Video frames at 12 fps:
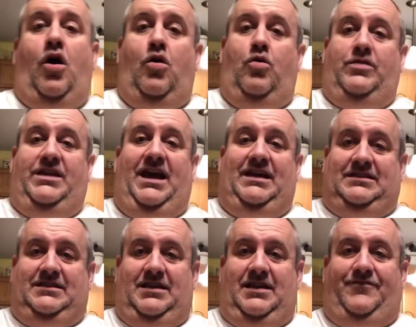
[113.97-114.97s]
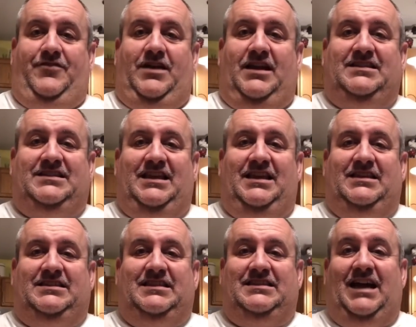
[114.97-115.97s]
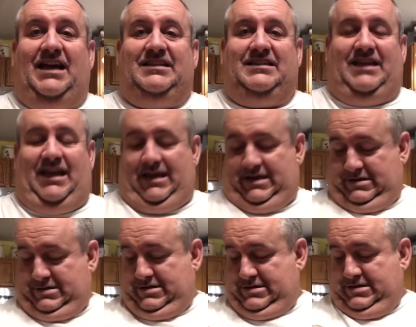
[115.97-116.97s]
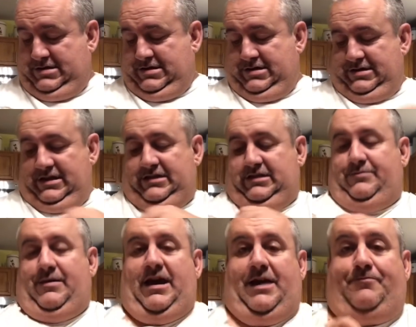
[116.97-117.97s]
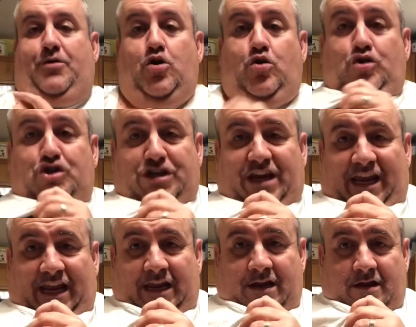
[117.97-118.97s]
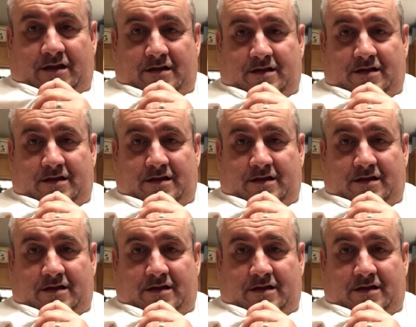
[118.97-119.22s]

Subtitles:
Oh, yes. If you guys see this, it's not a stain. This is my Poosheen.